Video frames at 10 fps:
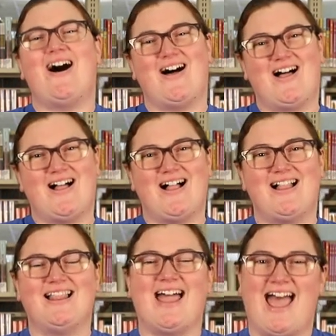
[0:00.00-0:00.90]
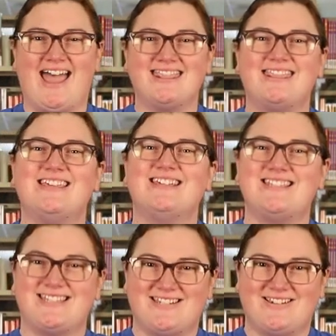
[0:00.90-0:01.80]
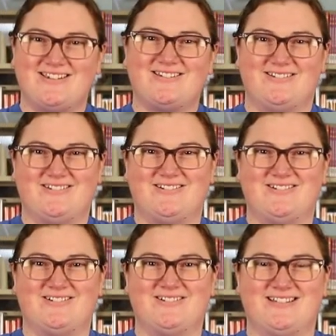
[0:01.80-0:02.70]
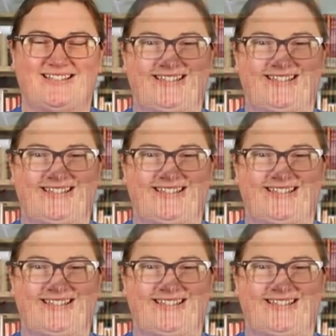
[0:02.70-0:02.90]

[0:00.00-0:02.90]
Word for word: all at the zoo.